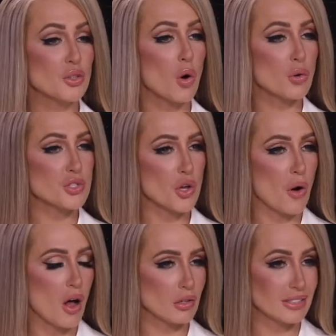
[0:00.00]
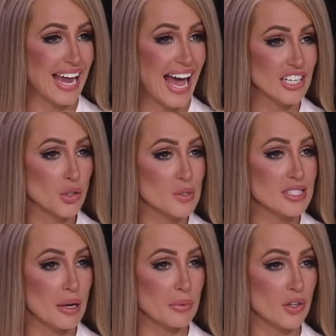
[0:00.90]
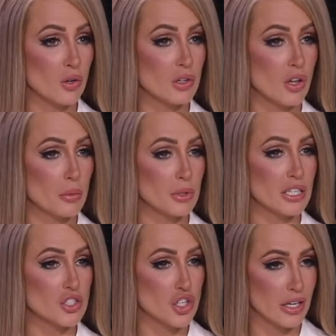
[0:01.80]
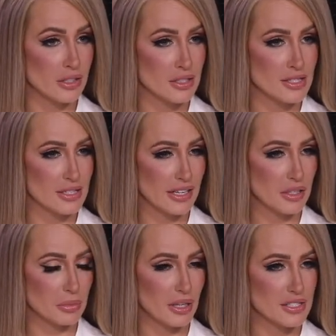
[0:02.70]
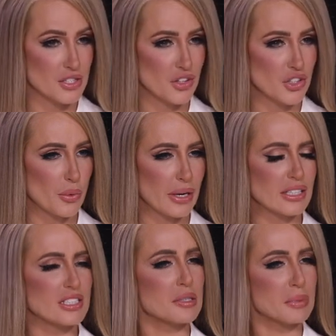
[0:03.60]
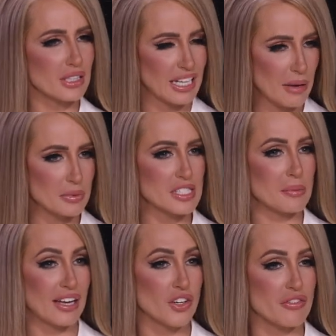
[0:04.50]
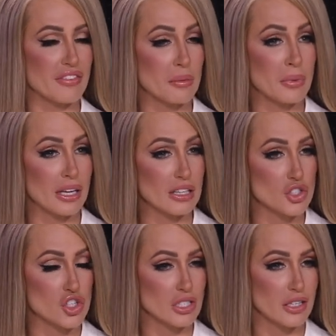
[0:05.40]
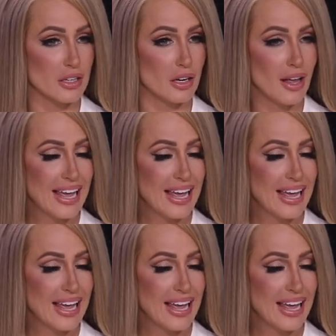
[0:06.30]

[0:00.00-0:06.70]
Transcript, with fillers: You also hold an annual summit on global agendas taking place in the UAE. It typically happens about November each year.